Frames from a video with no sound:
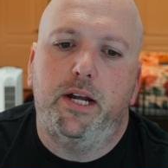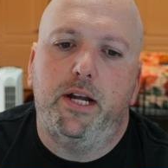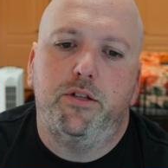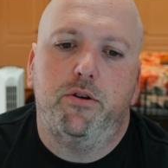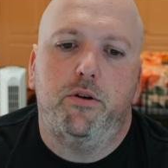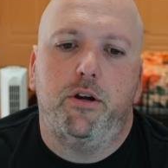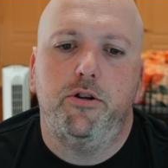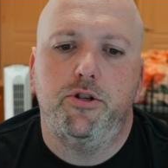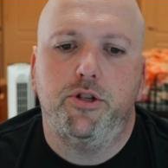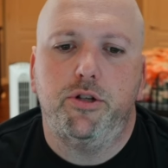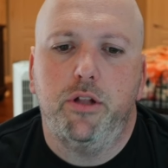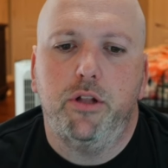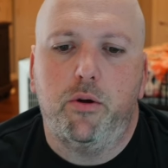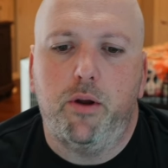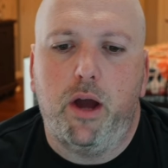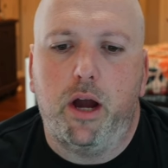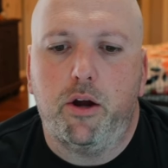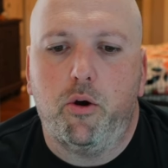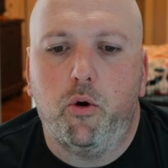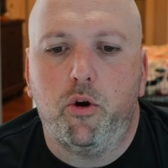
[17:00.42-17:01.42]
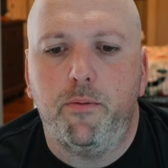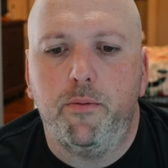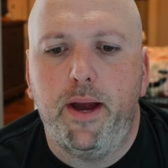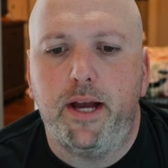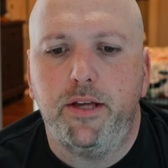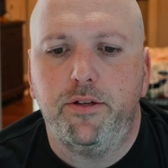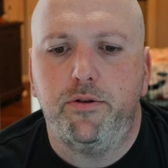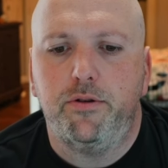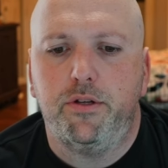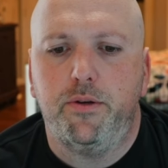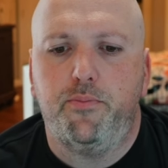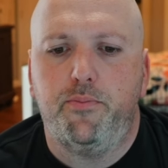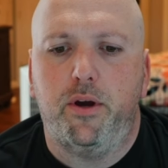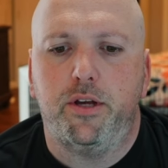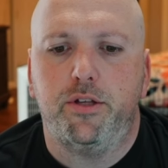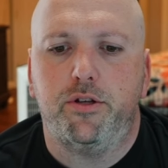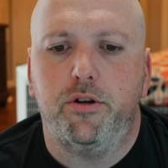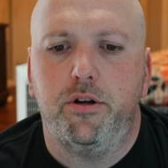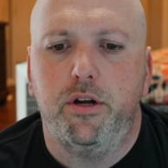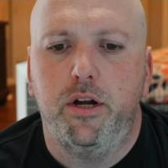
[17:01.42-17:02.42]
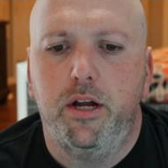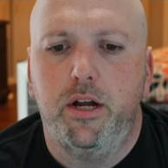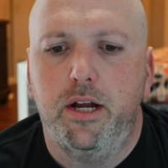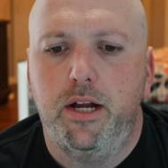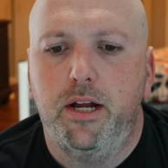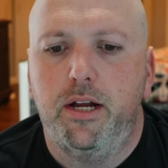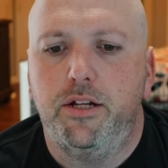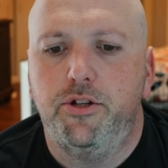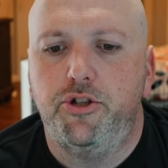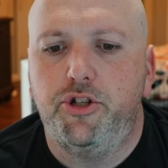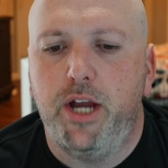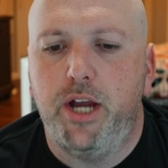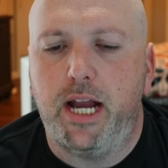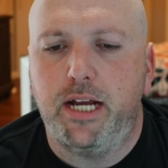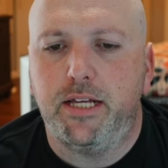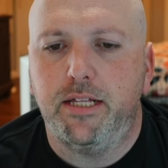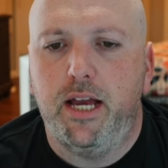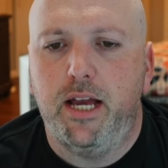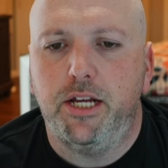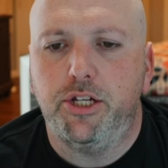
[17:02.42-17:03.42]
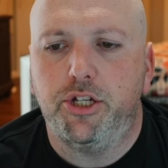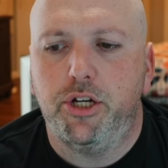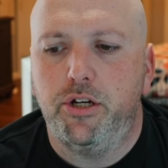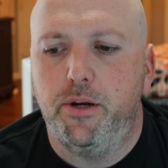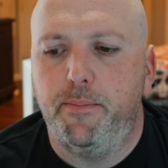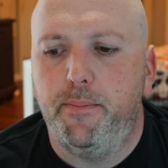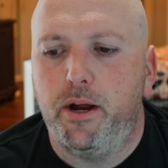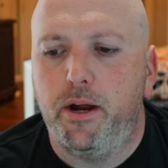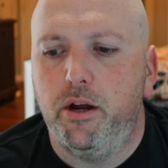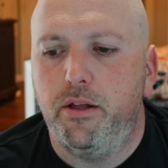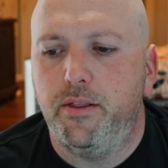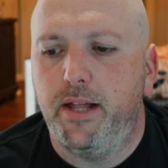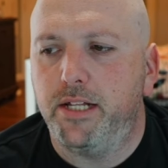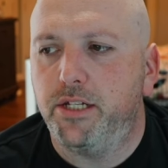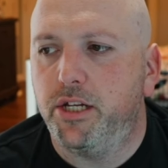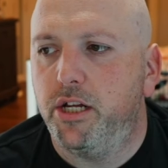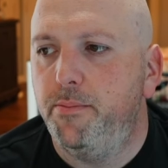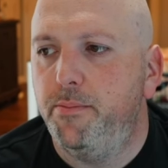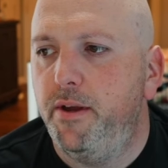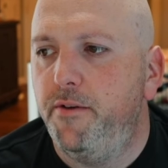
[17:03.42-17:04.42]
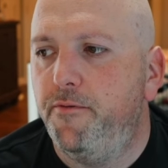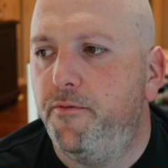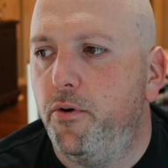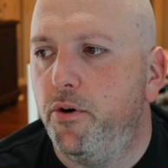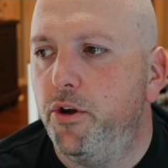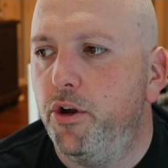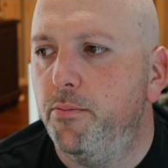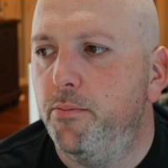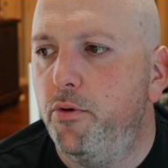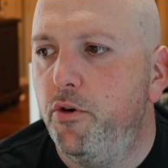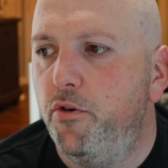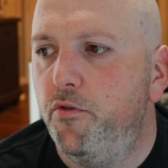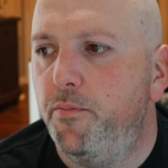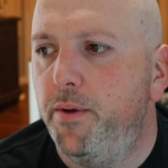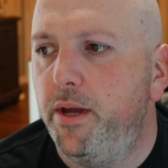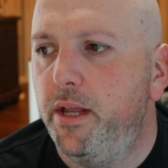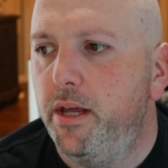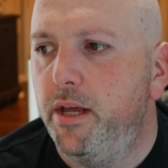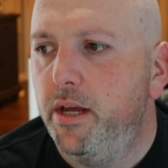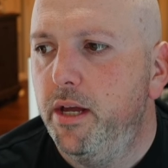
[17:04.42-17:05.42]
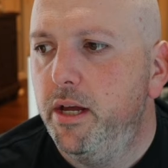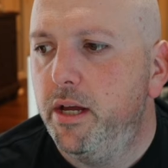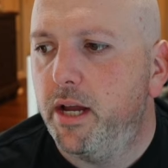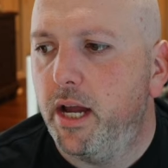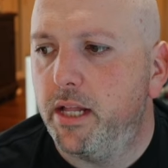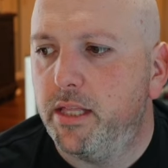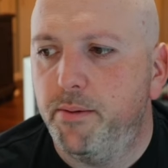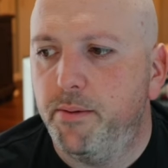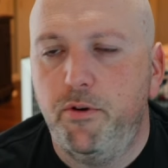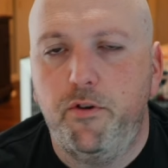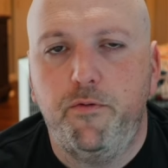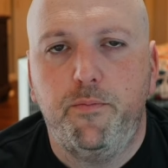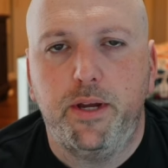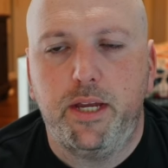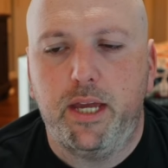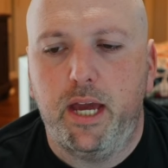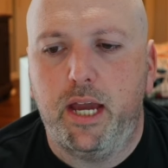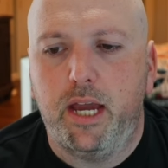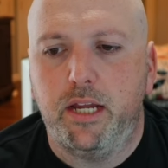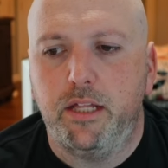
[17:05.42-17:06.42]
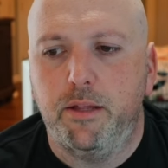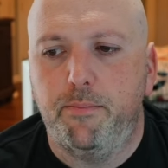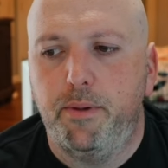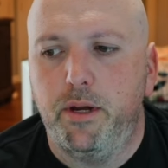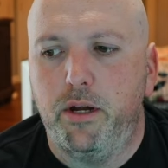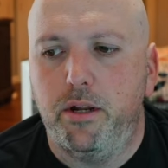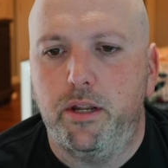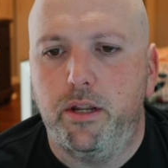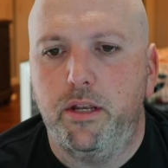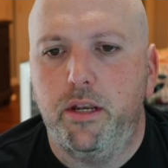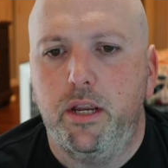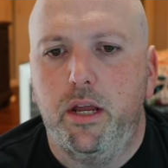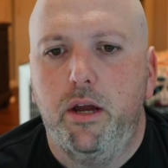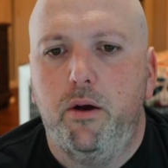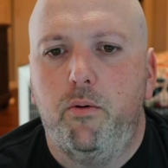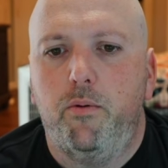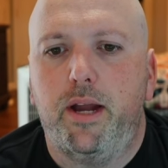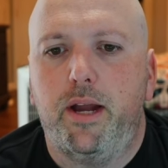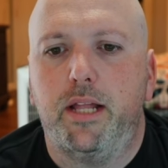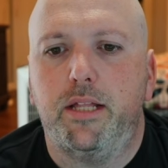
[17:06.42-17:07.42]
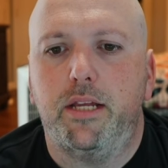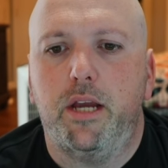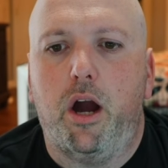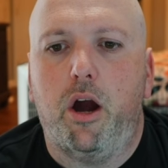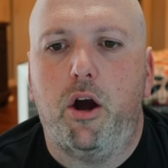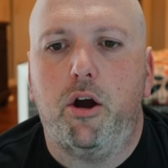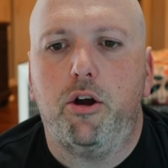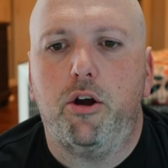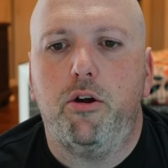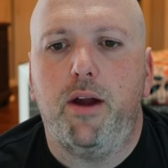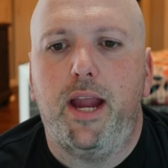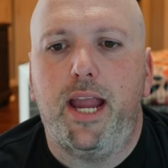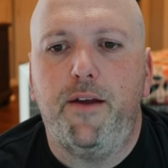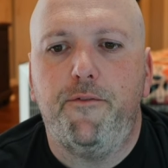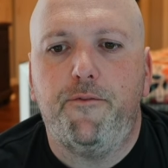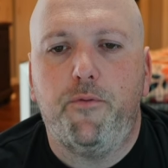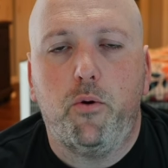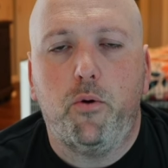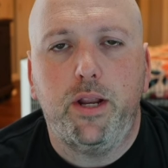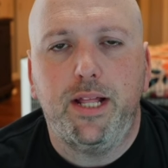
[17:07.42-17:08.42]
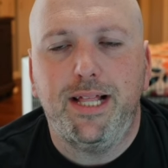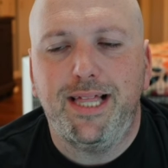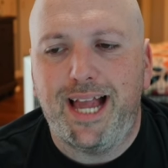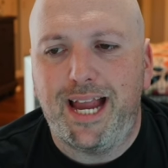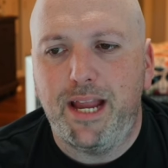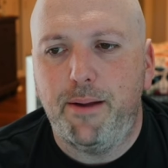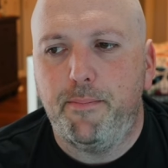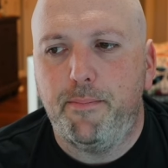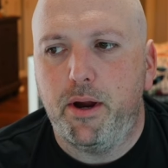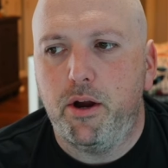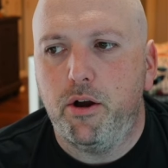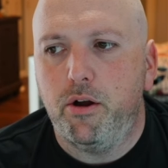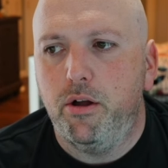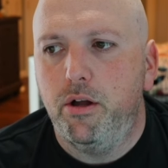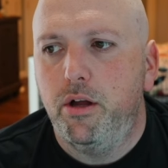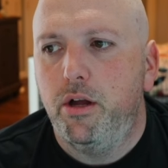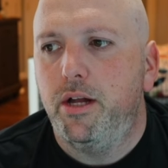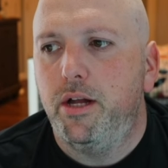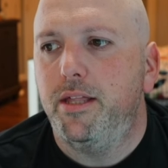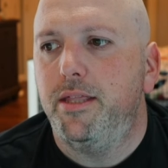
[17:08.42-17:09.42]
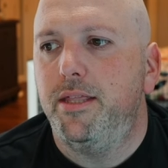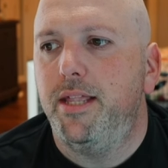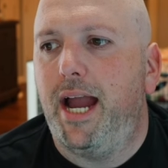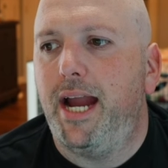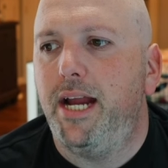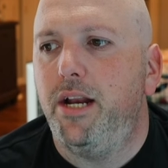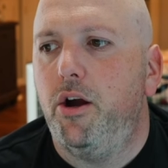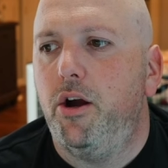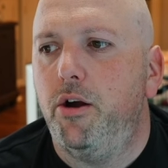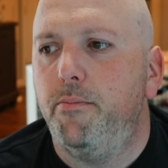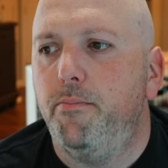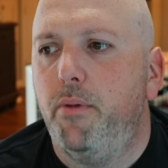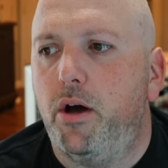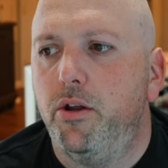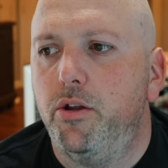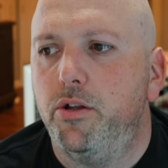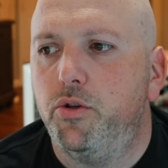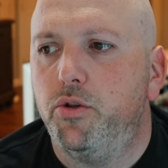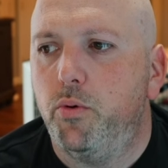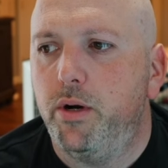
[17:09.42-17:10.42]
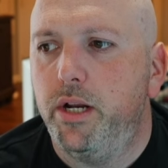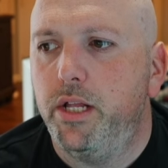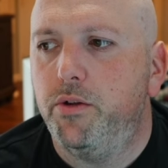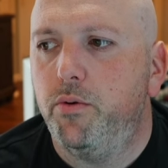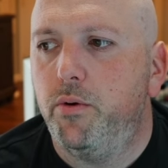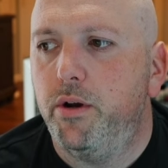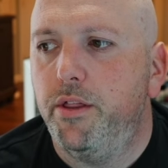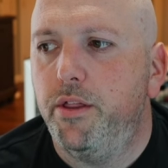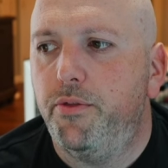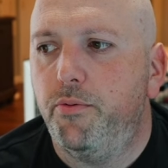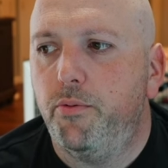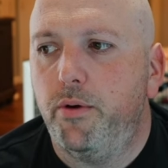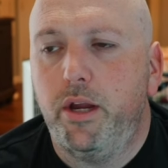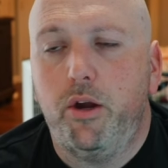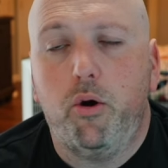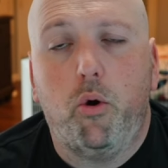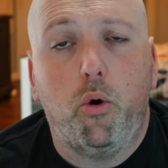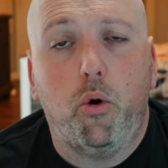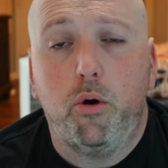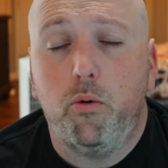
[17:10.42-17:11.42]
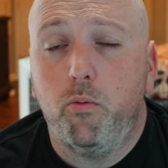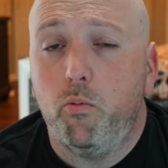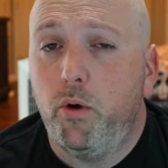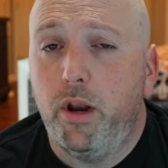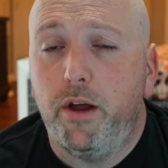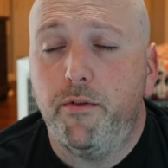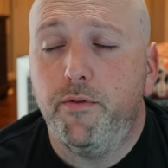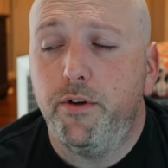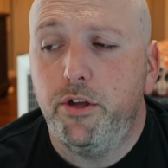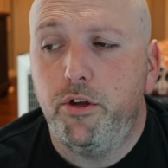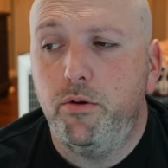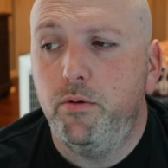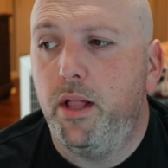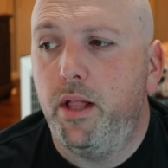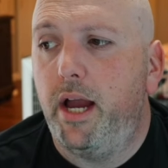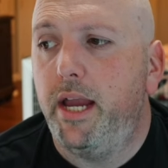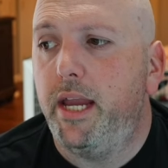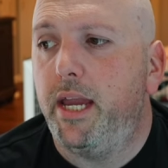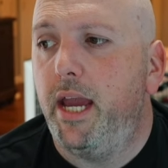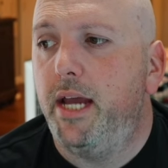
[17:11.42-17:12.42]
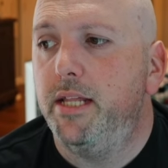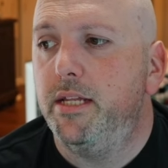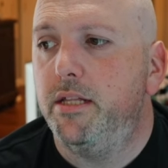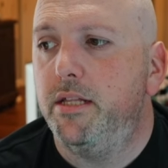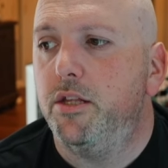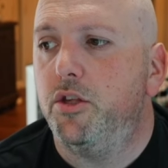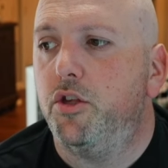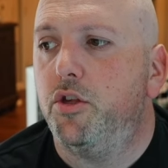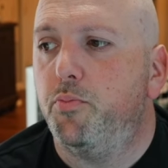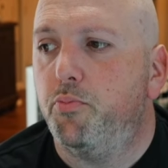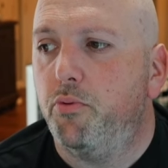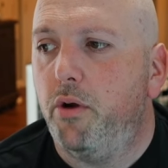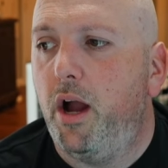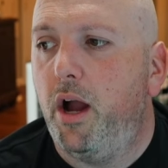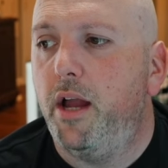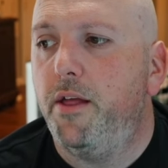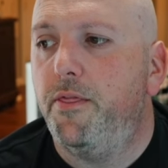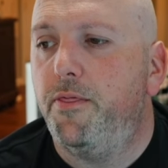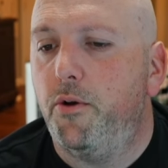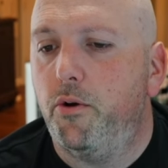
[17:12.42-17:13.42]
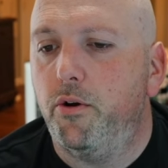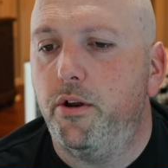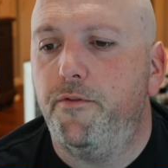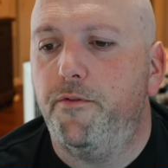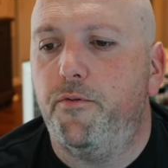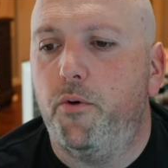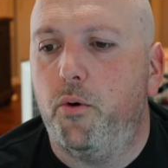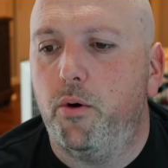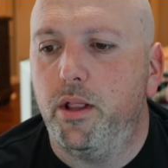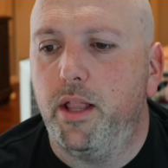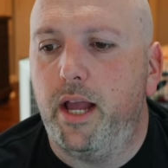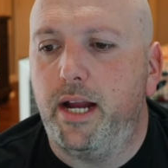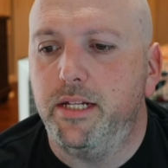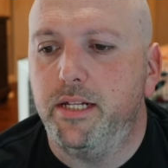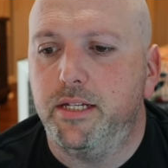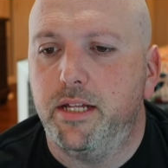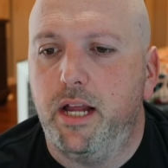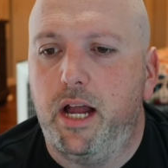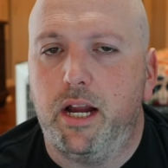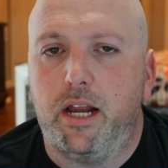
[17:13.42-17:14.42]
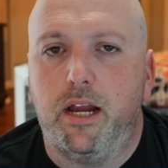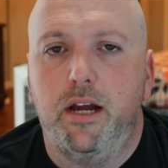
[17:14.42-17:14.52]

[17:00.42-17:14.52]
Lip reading: here's your loadout. Quartermaster suppressor, Jack slash underbarrel. That's going to be for your movement. Got the movement gang in the building. We got the Auger 840 light barrel, NIDAR model 2023, or whatever you like, and then the Spry 34 light stock.